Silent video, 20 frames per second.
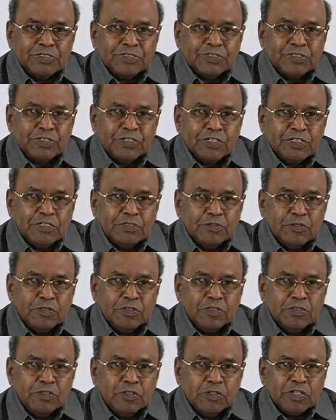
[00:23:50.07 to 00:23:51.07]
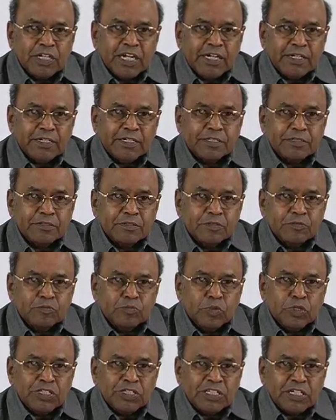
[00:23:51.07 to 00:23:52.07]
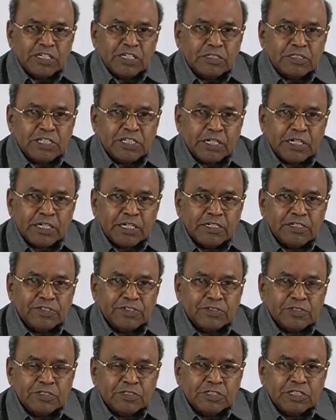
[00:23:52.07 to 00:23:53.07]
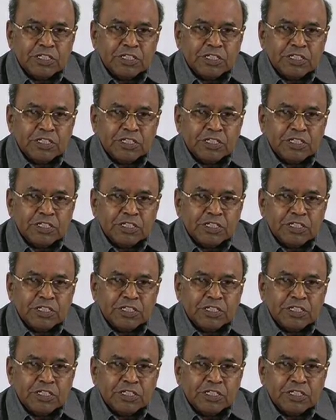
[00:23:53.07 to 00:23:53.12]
So you look at, both are circles.